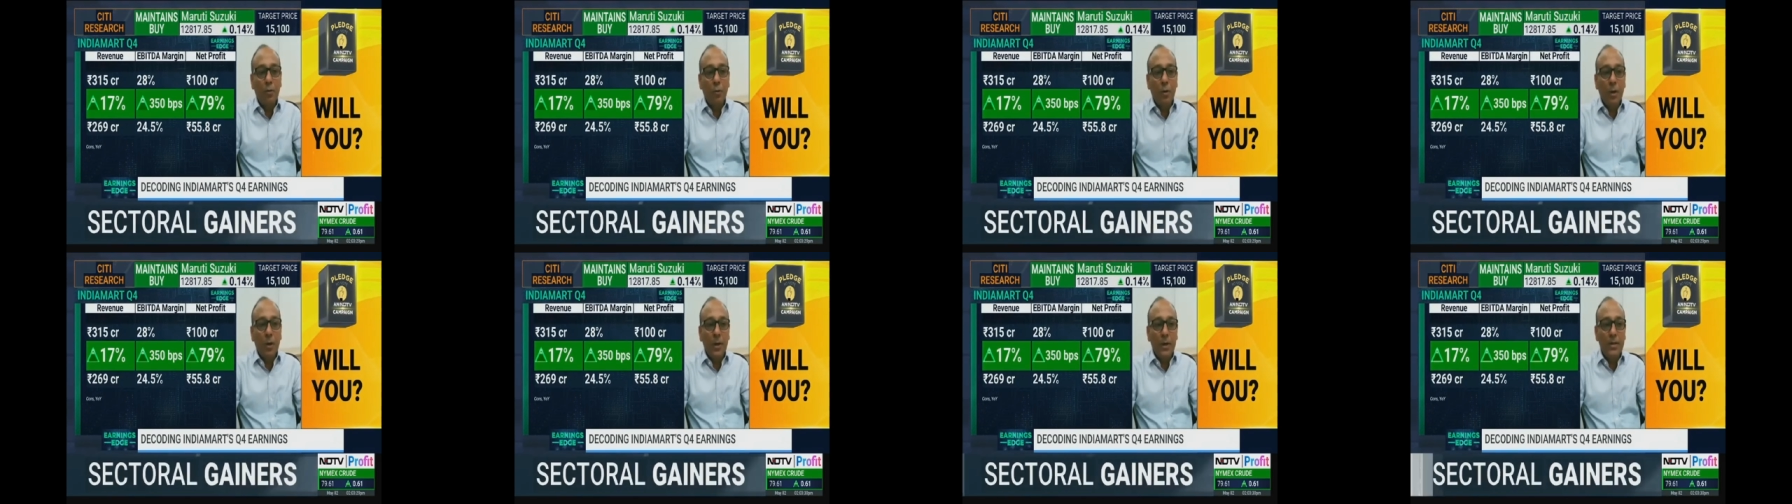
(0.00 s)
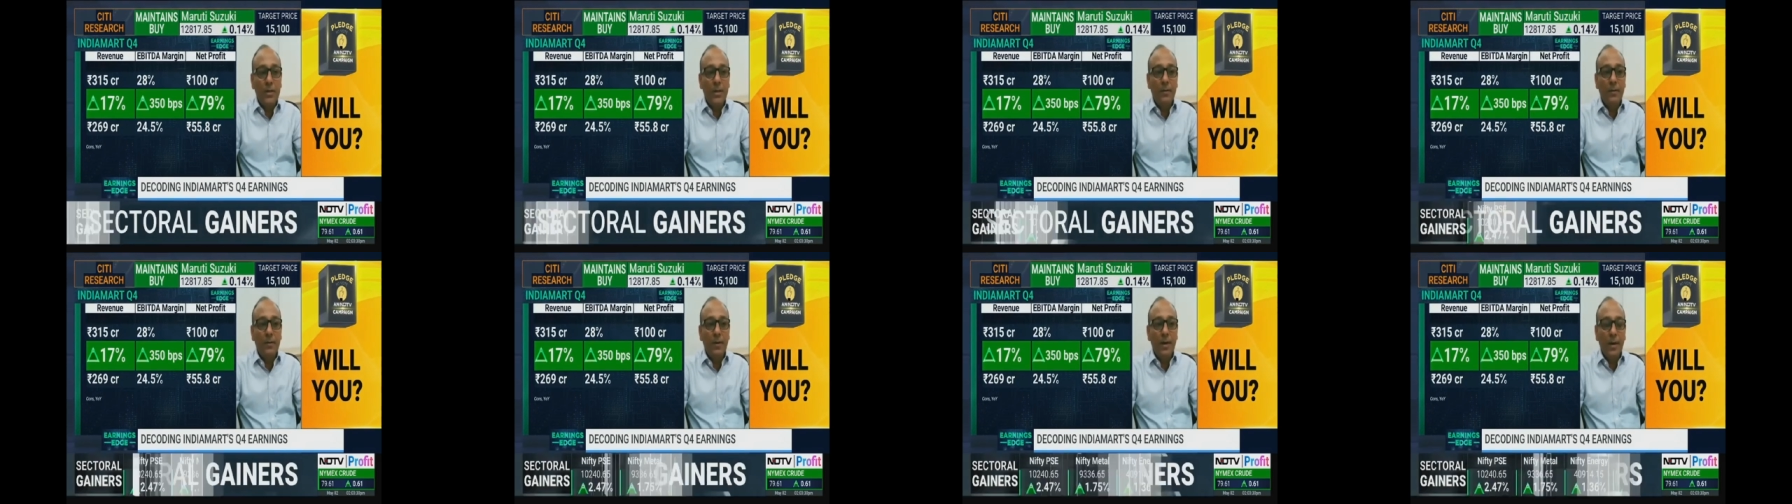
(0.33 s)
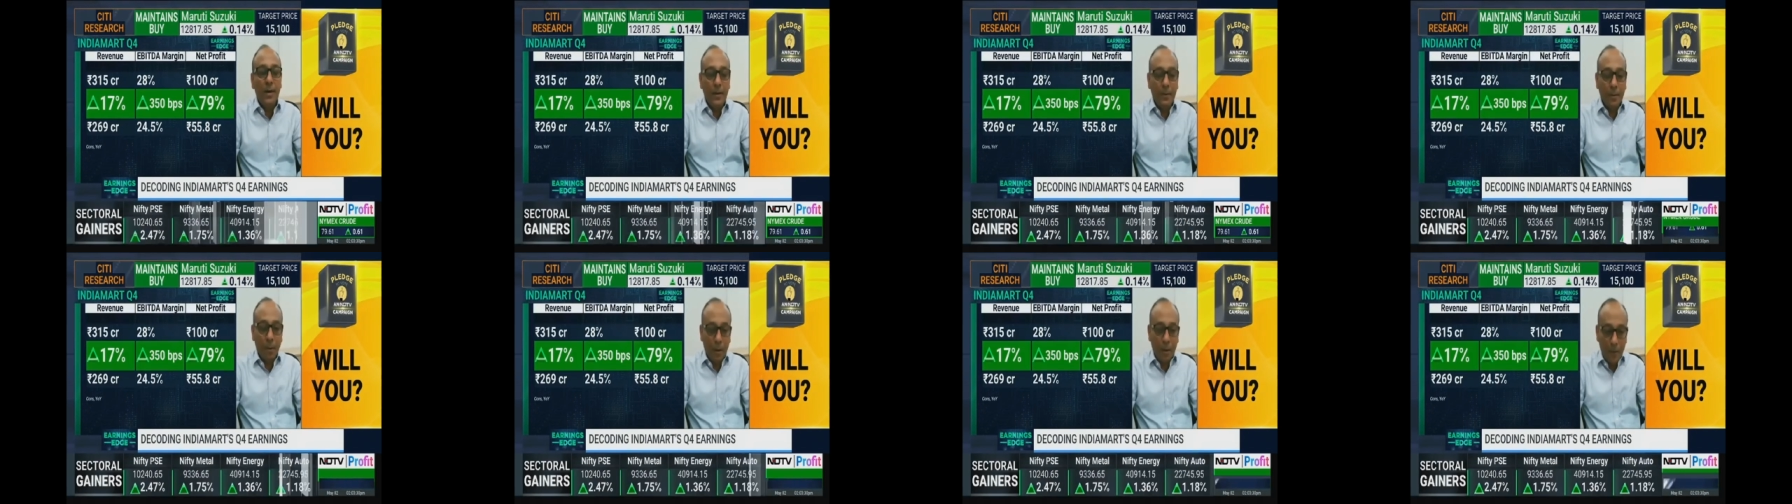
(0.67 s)
to only
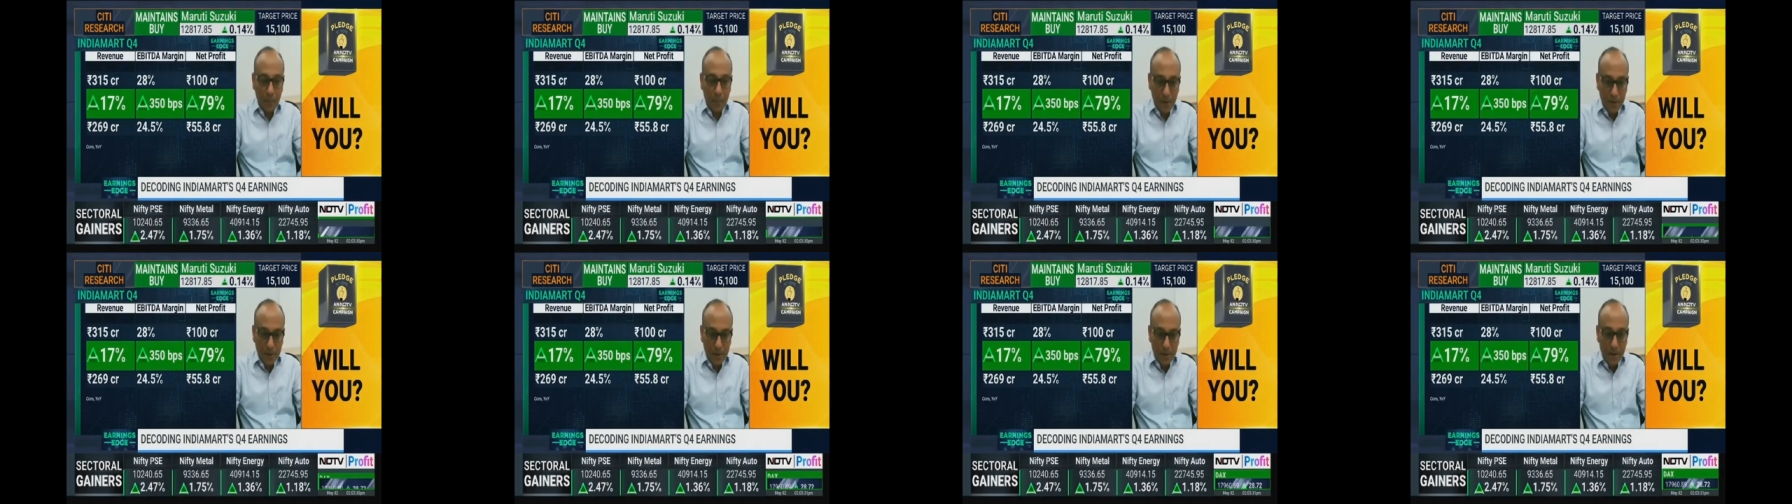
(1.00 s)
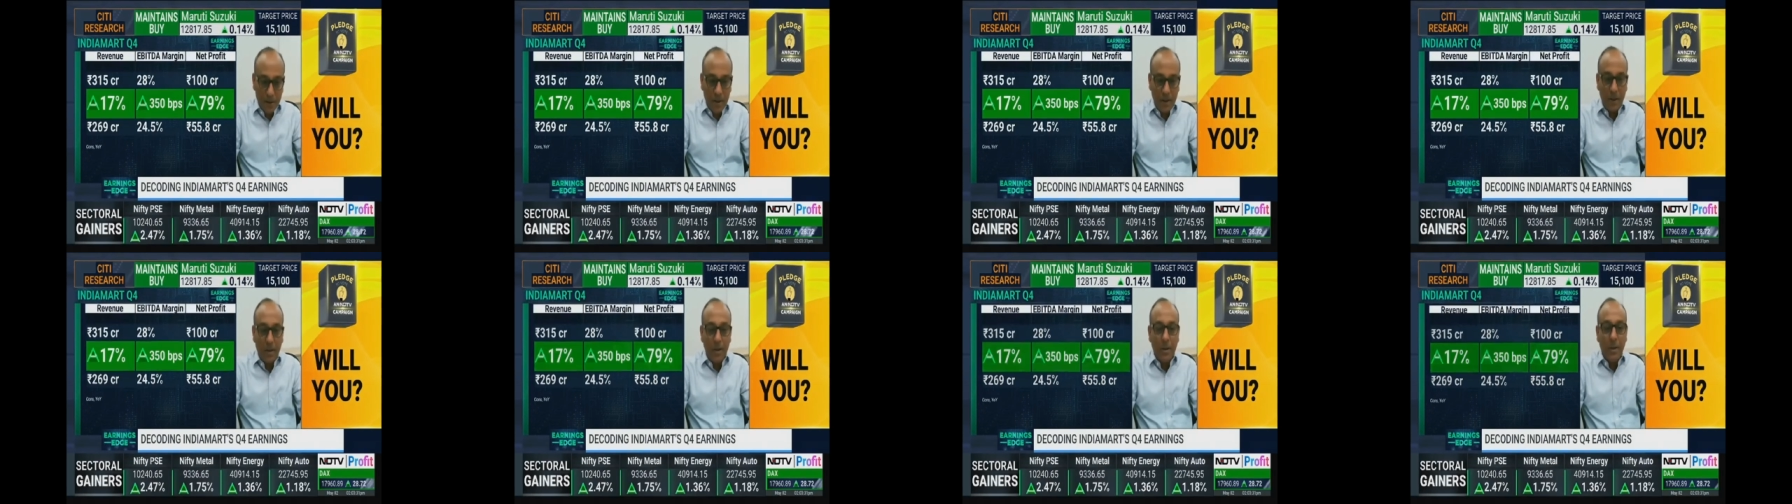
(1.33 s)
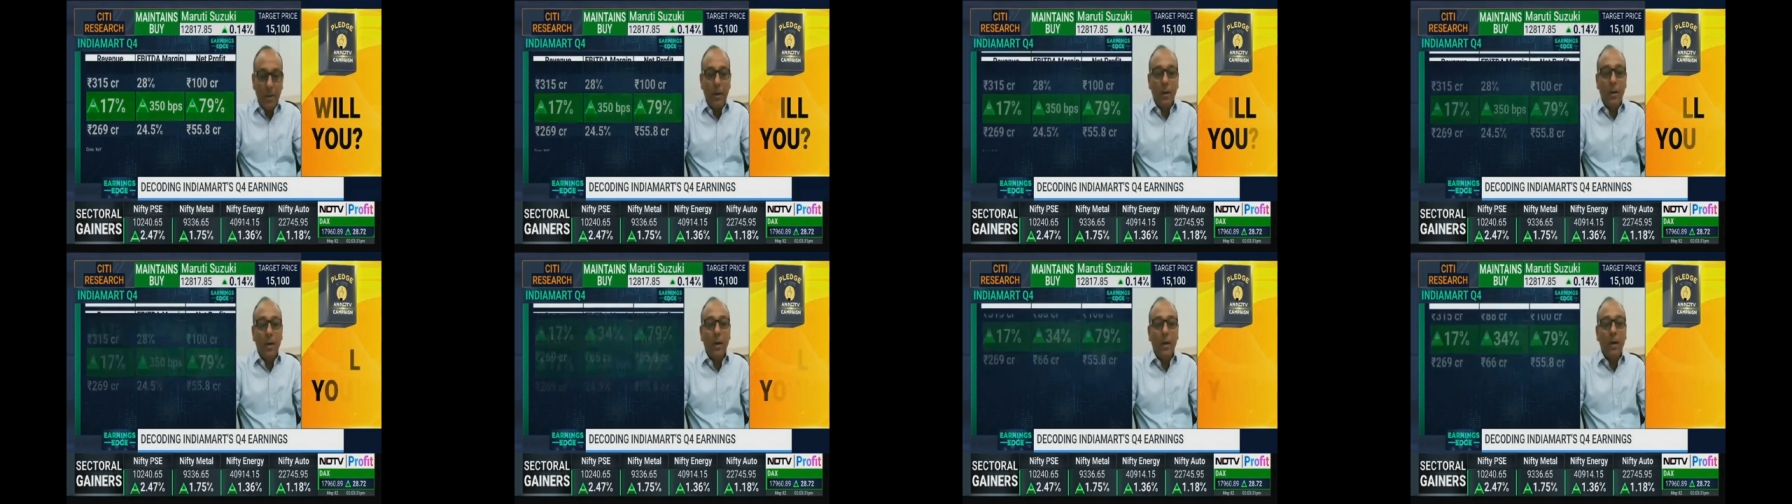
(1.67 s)
17 odd
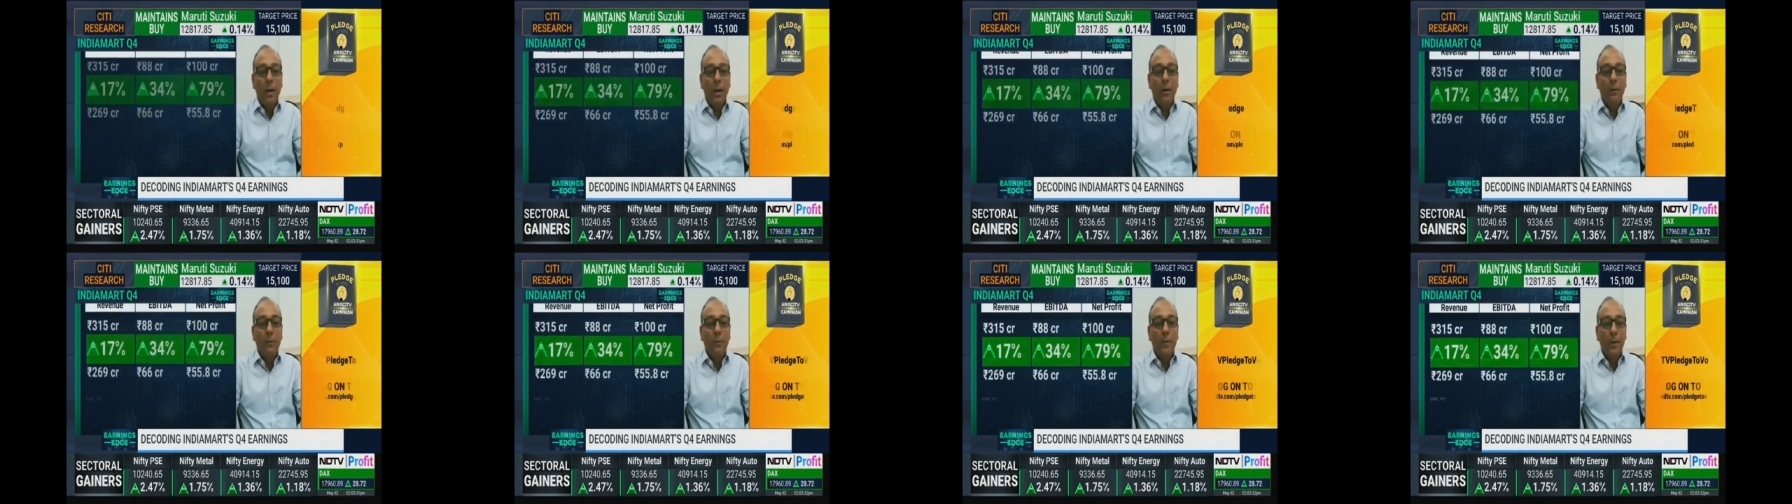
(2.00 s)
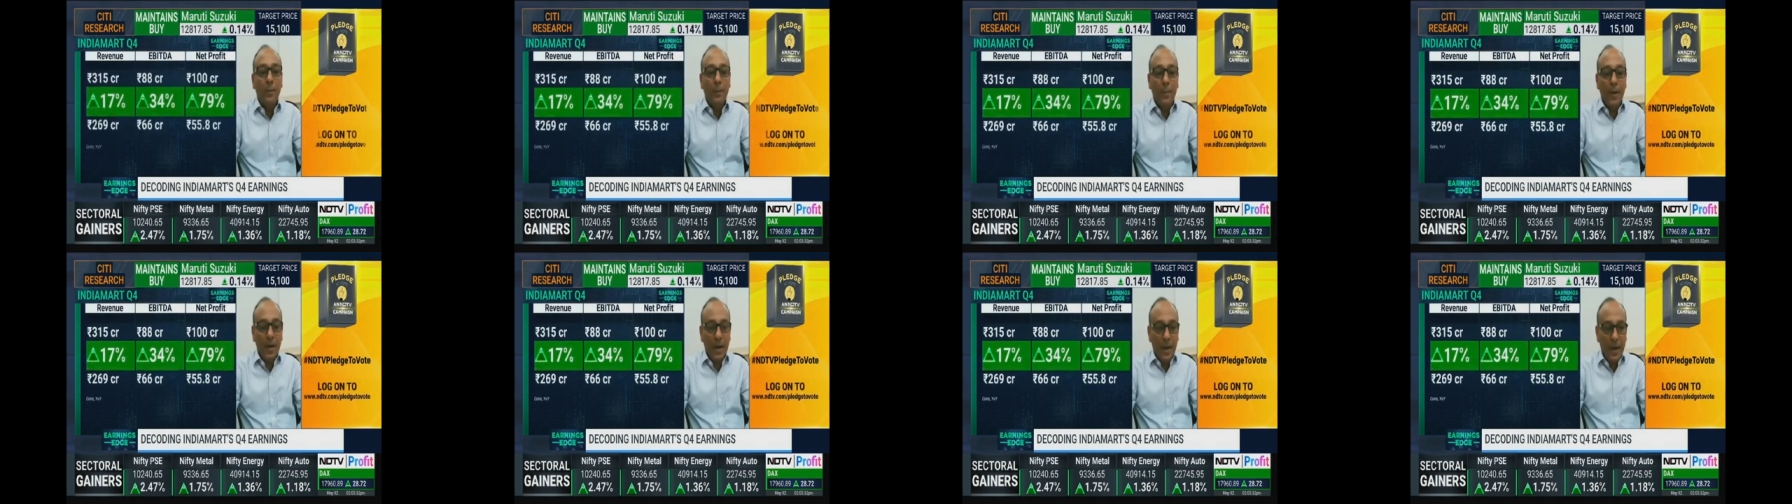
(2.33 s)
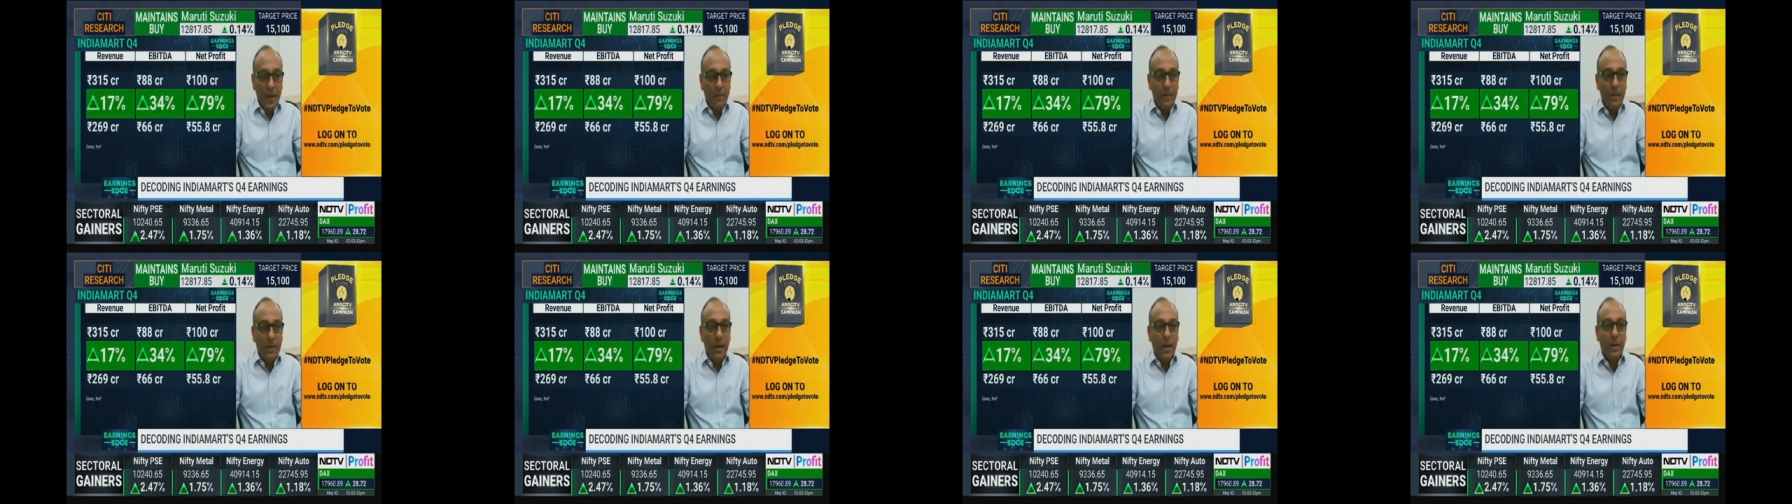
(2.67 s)
We
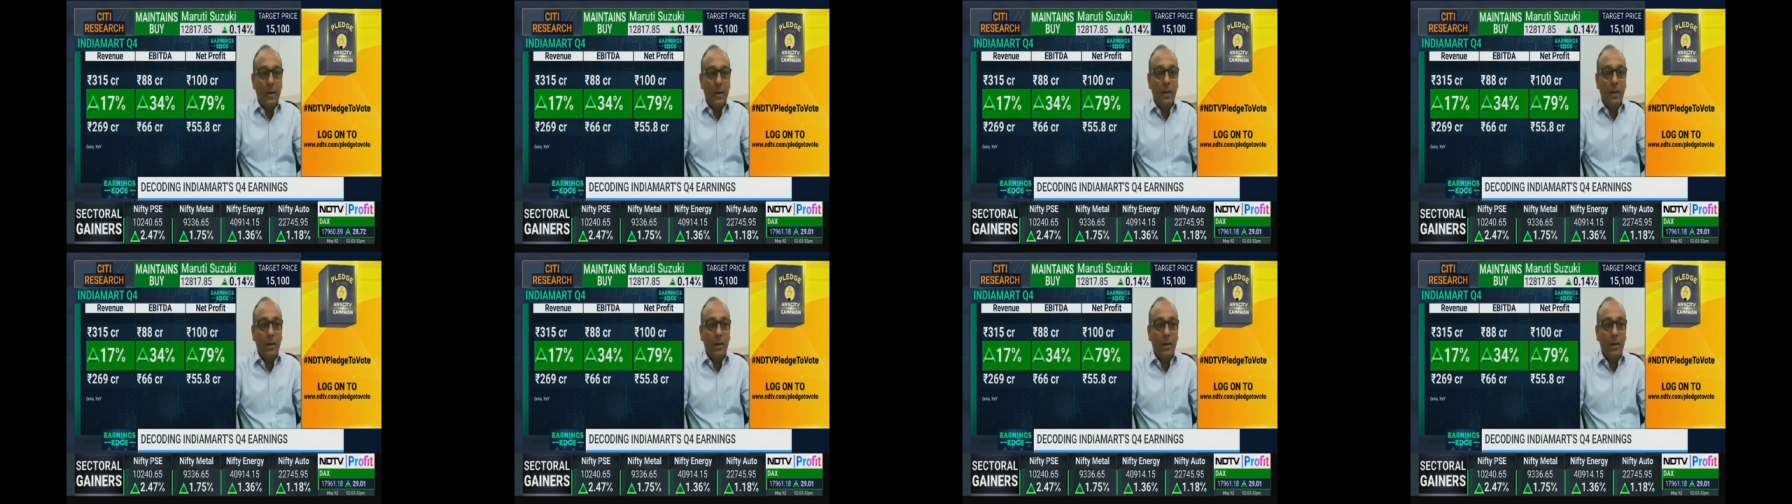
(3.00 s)
believe